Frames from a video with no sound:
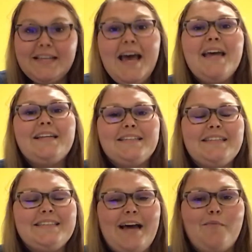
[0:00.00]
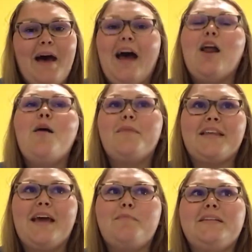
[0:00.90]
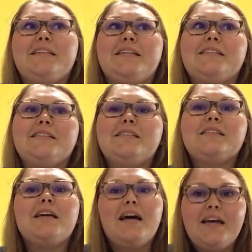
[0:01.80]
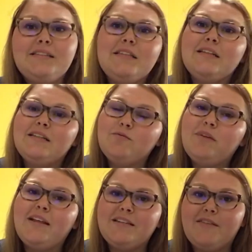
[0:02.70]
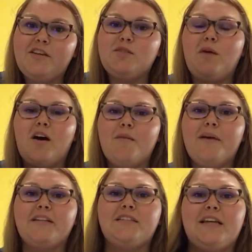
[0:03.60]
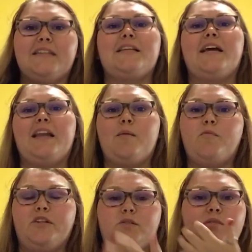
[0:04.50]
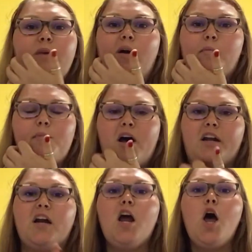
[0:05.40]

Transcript: It doesn't sound bad, but the campus it's relatively small compared to Texas A&M, which was my alma mater,